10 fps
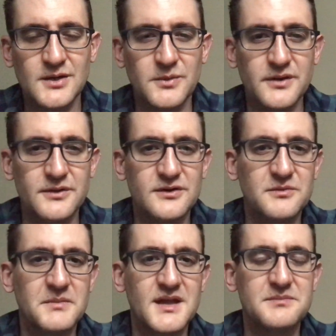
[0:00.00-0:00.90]
whether it's
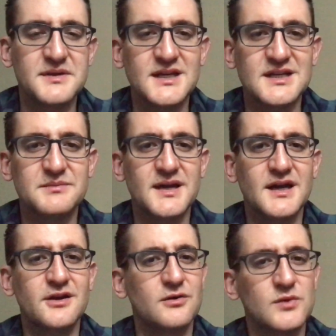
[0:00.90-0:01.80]
men being
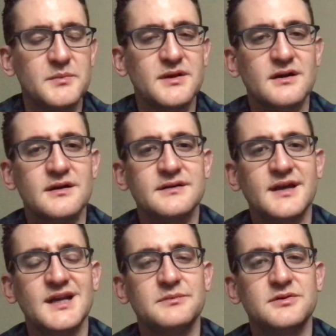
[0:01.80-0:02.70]
men or women are
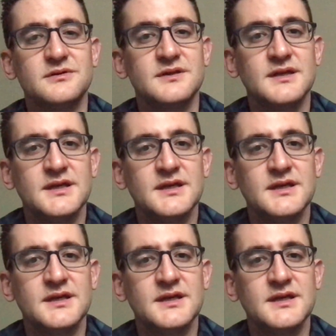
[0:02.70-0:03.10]
undateable,